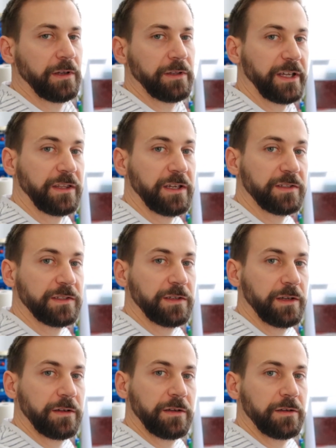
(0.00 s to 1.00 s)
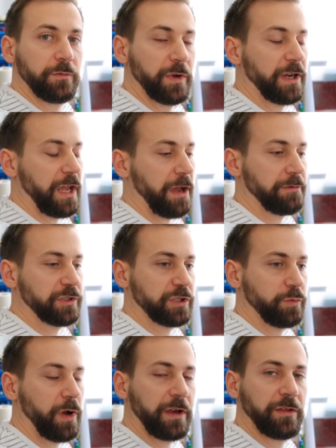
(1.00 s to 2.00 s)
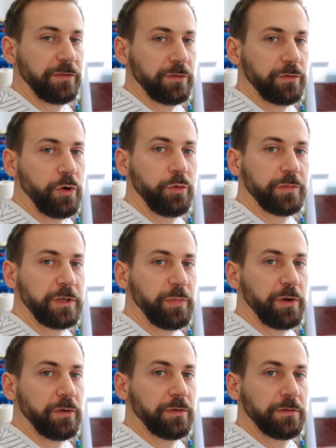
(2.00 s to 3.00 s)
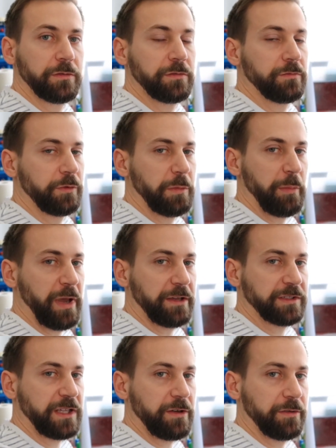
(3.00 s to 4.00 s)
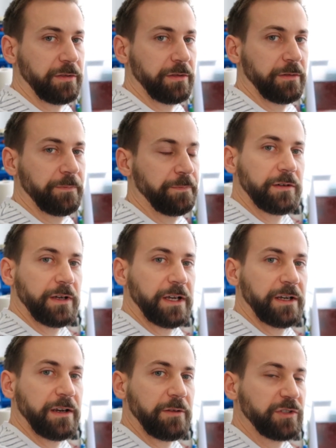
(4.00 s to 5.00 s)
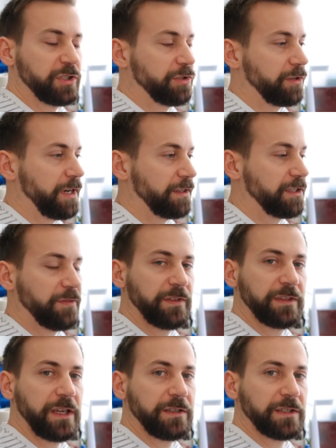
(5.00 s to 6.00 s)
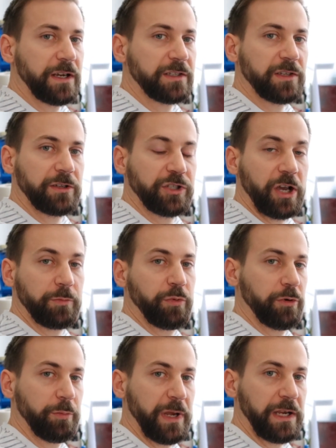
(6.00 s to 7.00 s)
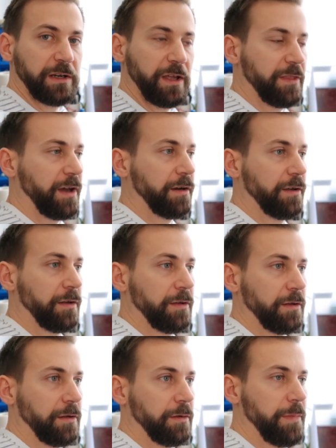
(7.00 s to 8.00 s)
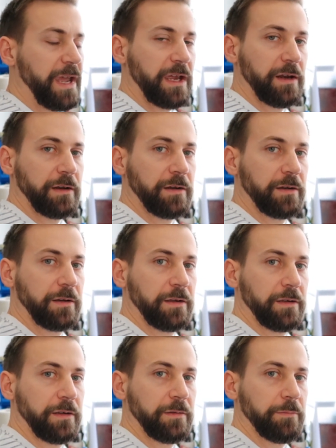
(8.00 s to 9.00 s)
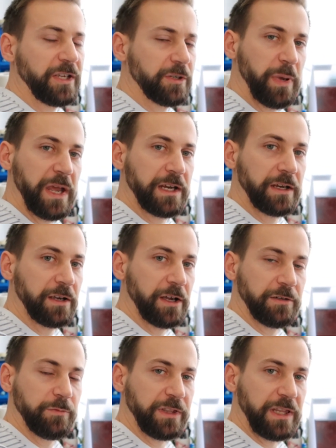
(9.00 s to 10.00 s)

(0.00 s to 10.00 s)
Like this. One day I was just walking through Home Depot with my pal Stealth, and I was just looking at the different things, and I saw chalkboard paint, and I thought, man, imagine painting Gundam with